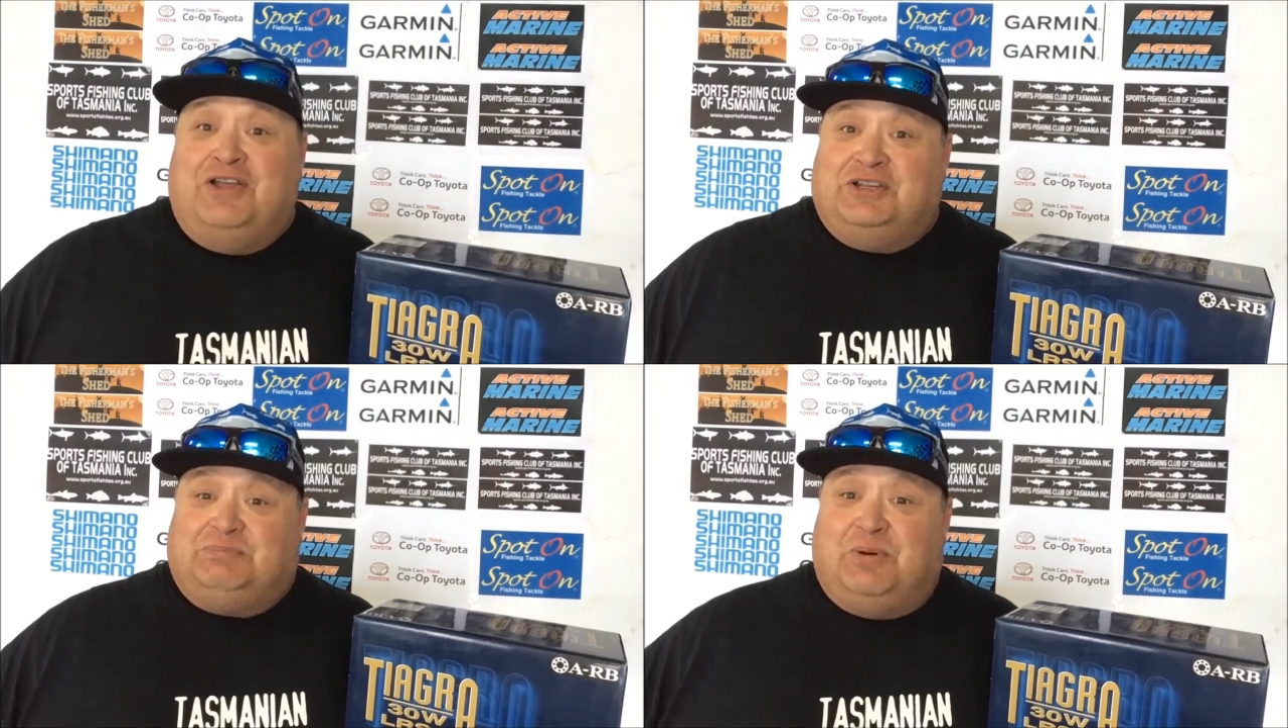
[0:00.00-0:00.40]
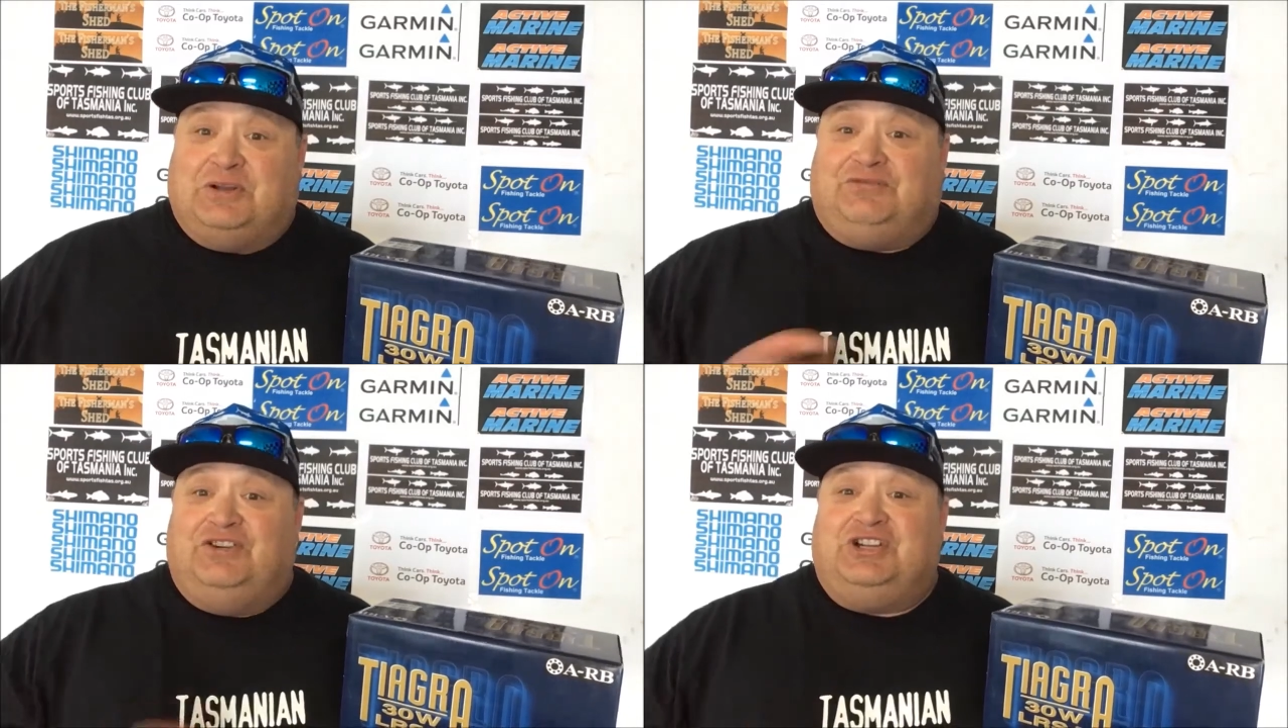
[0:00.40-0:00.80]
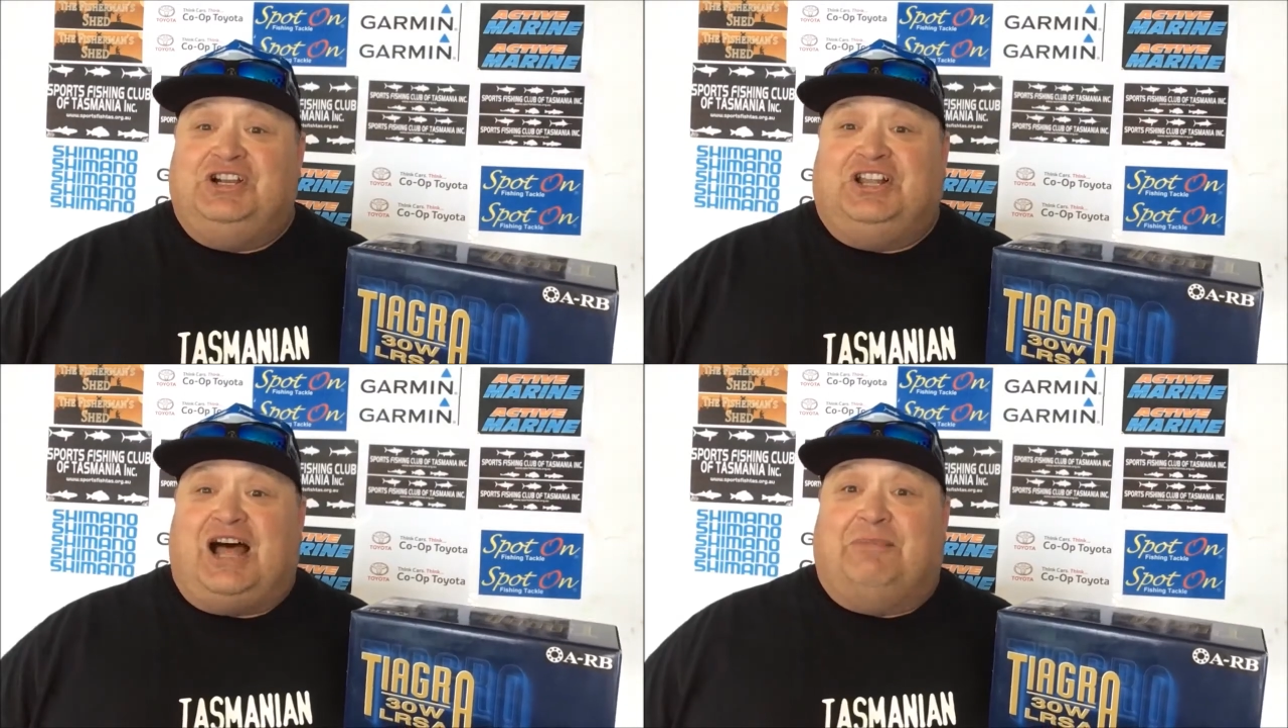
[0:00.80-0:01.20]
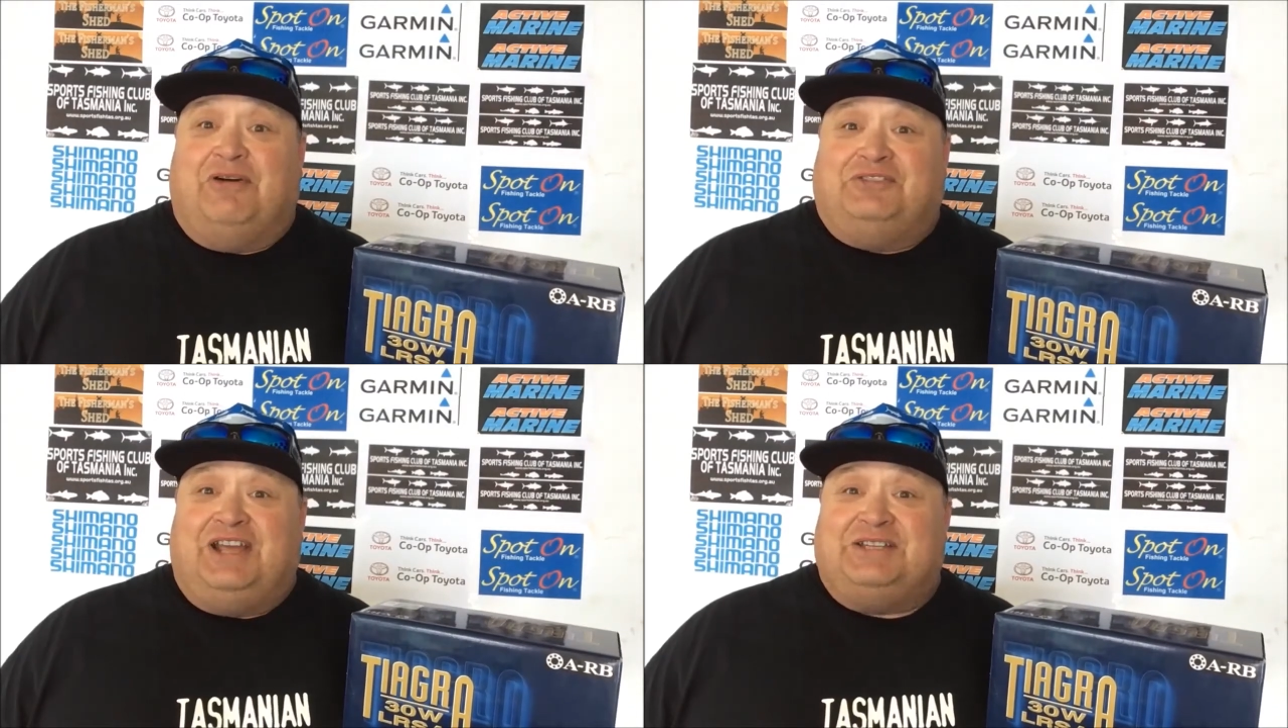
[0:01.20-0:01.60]
Sports Fishing Club
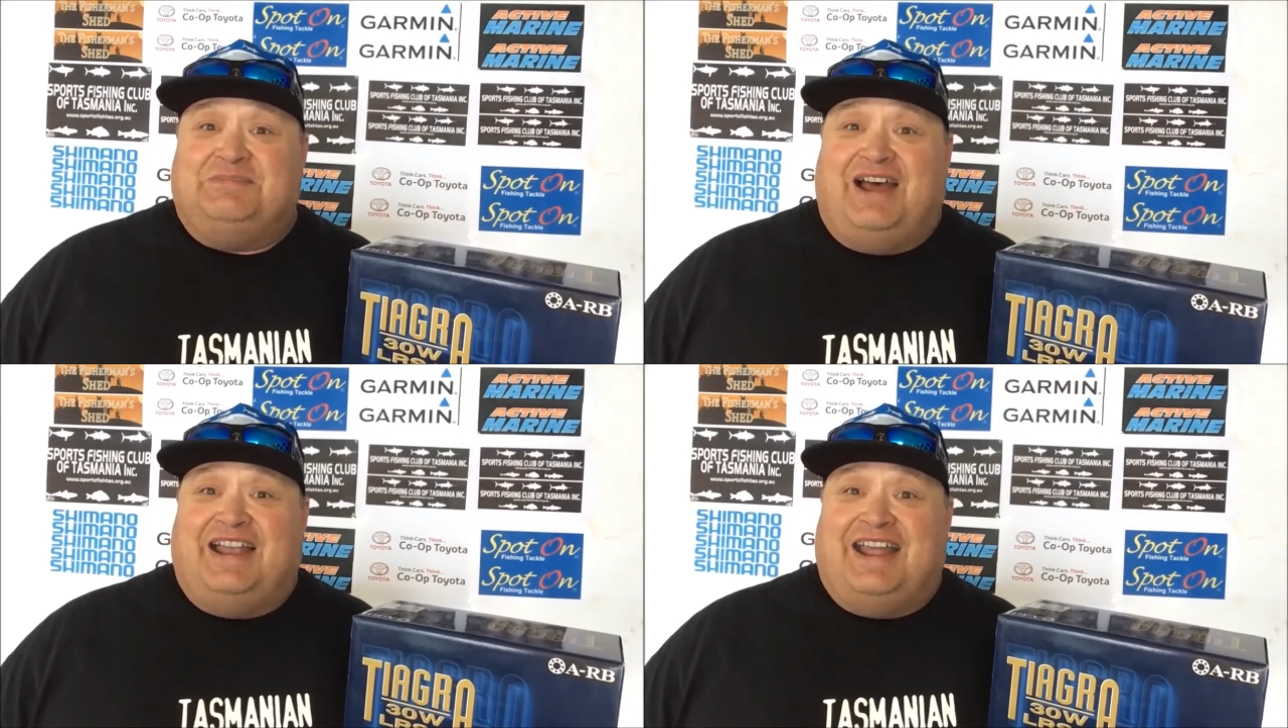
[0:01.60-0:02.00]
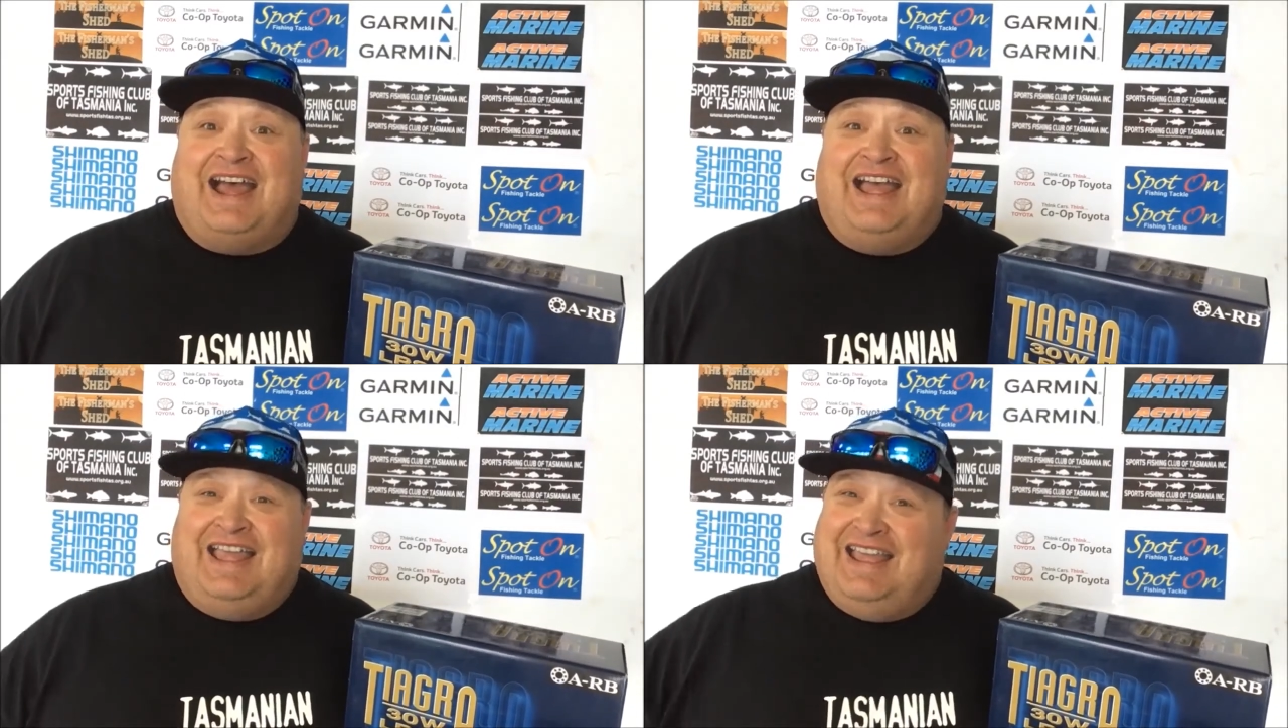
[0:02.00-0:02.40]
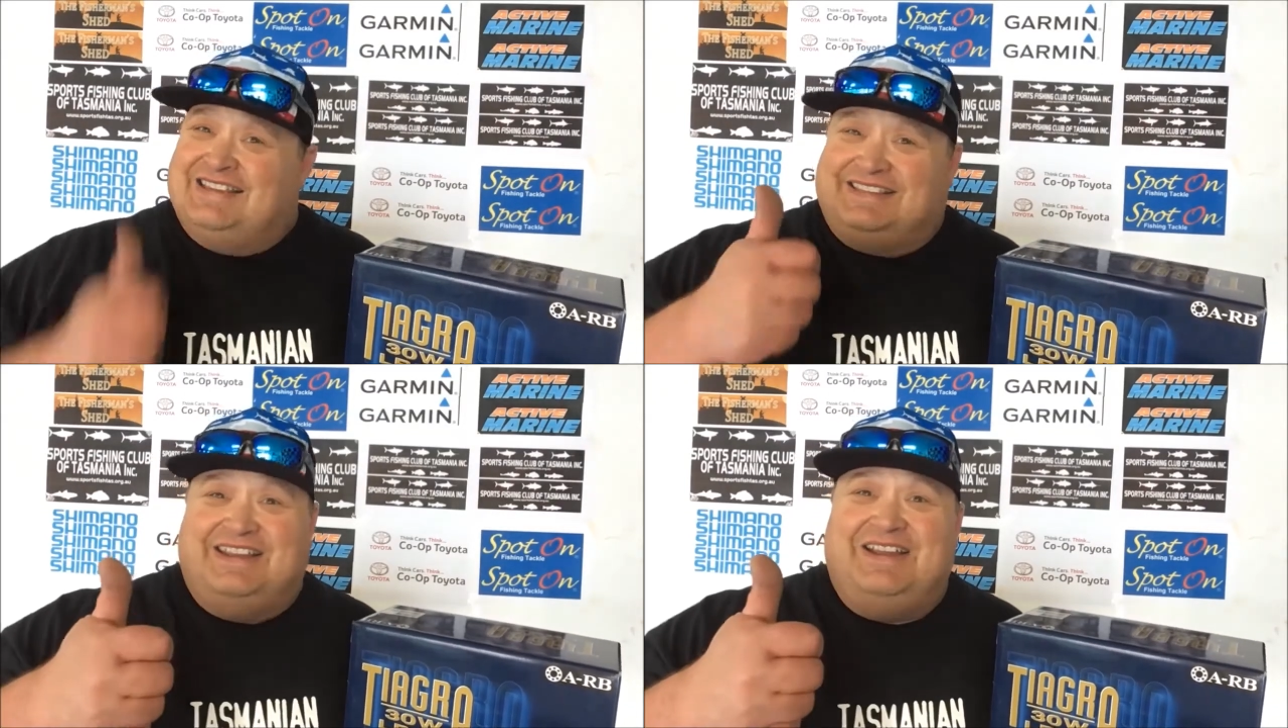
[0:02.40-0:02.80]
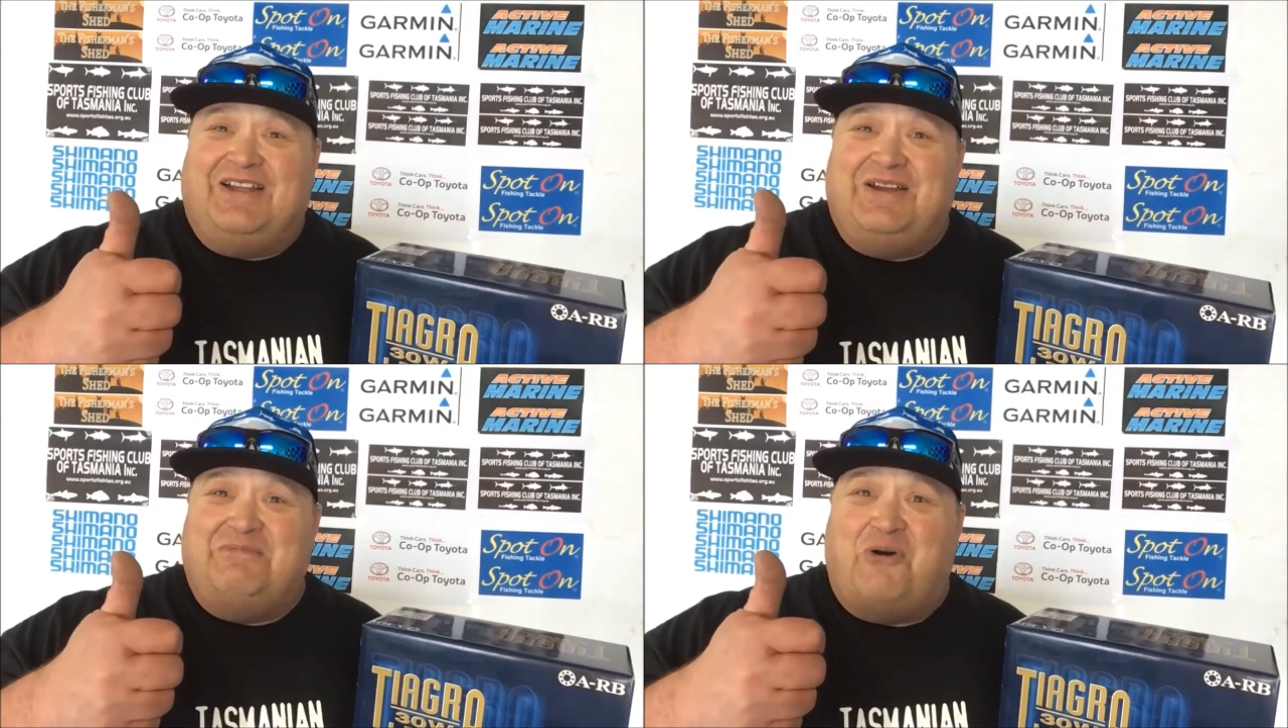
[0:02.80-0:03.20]
of Tasmania. See you
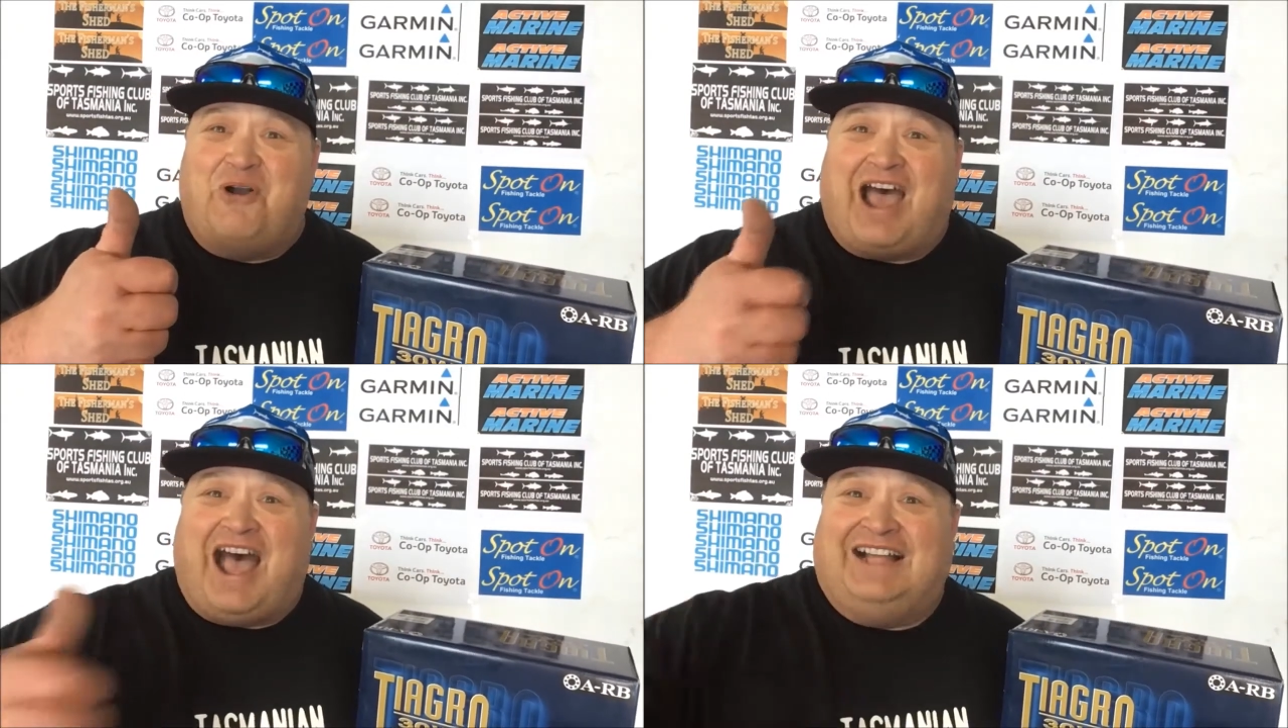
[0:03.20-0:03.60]
on the water.